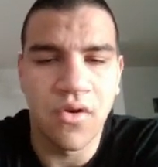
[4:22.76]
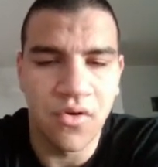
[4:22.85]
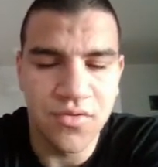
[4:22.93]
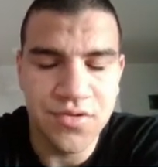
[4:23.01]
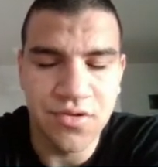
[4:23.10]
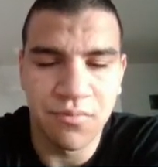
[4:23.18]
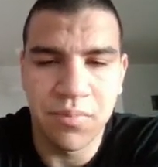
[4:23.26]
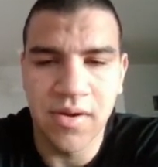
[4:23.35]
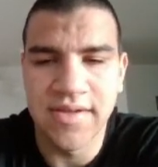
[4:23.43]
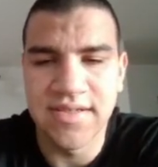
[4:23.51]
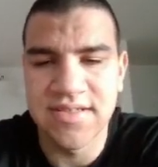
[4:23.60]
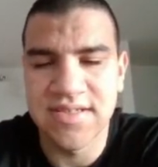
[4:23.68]
also
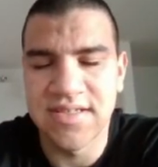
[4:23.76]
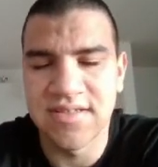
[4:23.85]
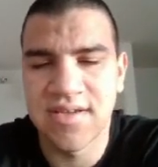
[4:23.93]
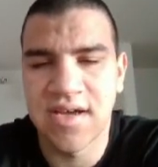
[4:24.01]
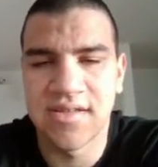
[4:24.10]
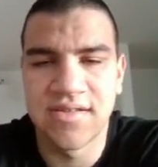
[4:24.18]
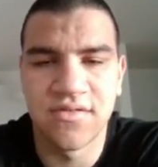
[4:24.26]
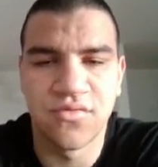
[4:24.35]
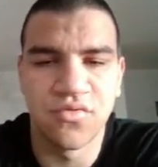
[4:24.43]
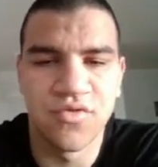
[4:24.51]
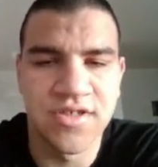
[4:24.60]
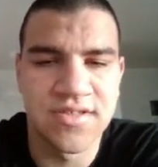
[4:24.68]
place his knight
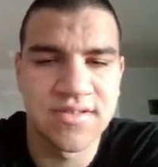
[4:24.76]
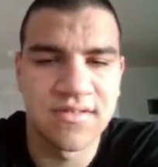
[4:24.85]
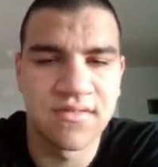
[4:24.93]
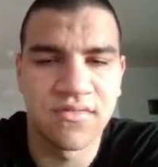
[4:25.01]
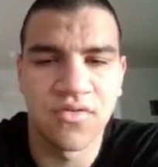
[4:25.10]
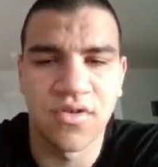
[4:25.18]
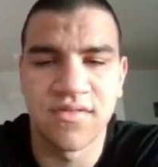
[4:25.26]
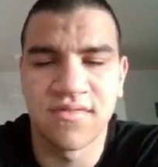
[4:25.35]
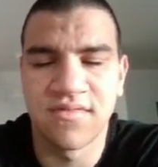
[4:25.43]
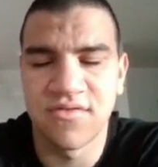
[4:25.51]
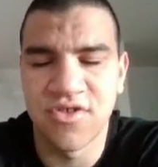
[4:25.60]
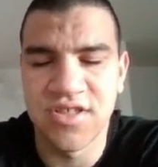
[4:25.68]
into just not
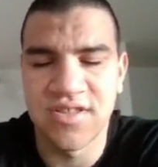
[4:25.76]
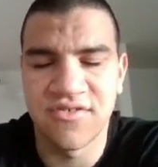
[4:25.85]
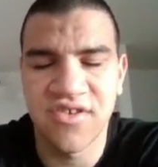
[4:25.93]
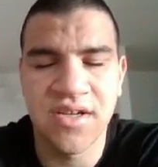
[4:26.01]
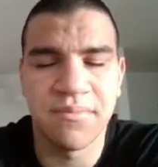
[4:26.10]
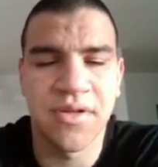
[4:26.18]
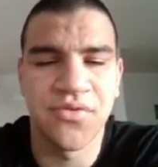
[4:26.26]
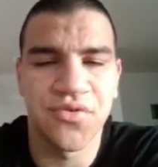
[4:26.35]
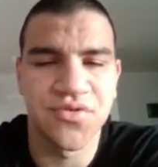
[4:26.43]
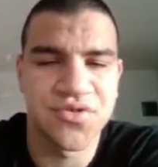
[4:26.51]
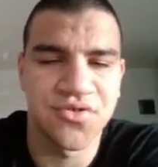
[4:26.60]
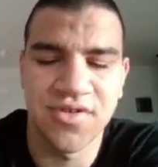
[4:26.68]
g3 but
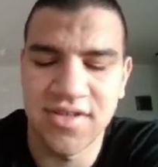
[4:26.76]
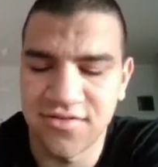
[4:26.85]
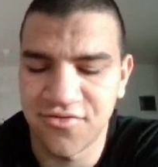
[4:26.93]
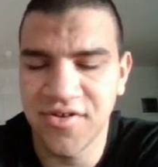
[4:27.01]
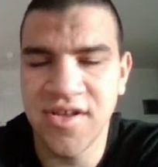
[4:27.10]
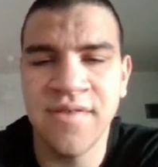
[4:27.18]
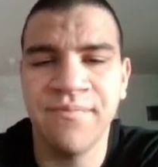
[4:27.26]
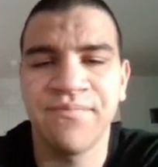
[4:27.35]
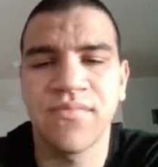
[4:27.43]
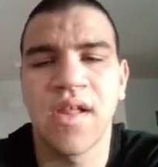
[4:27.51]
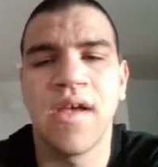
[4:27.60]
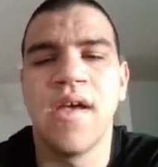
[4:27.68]
also e3.
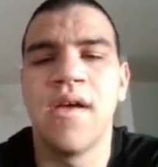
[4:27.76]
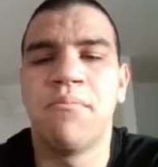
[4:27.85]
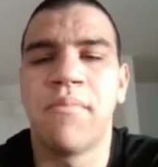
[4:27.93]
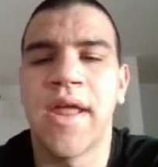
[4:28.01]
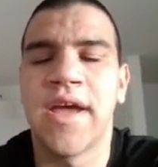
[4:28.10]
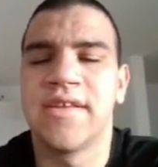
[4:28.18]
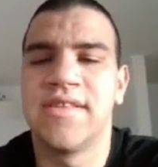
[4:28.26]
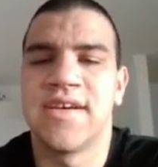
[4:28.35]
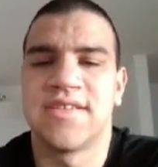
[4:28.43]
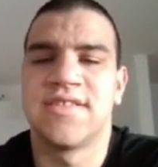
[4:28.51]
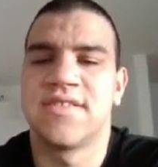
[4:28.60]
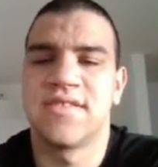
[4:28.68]
Black
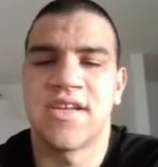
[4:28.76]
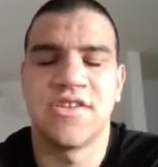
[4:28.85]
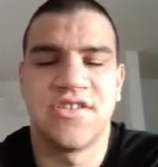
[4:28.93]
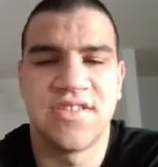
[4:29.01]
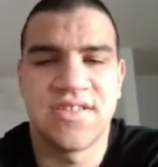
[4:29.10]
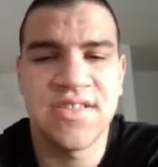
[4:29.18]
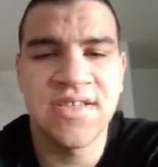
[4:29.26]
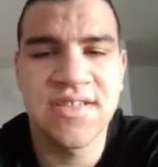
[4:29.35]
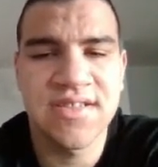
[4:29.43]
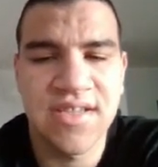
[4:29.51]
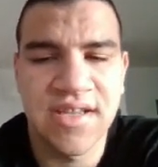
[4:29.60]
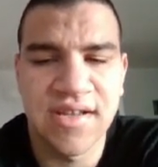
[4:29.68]
does knight
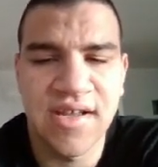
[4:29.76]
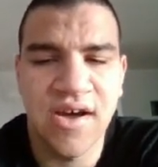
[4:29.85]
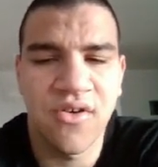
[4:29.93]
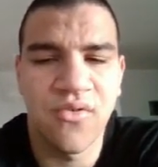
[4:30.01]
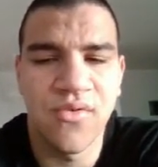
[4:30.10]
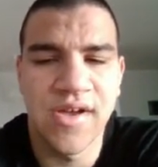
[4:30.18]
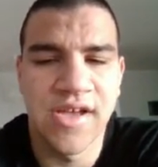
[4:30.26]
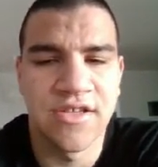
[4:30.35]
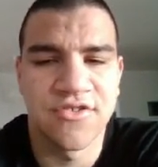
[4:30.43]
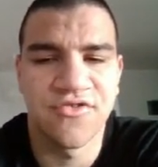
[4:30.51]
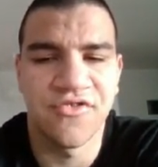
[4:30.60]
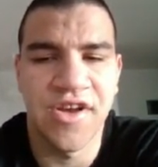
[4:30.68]
g6 and now
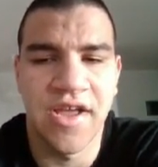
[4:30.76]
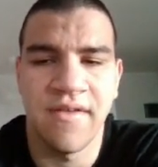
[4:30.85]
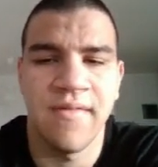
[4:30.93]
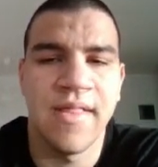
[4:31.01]
h3.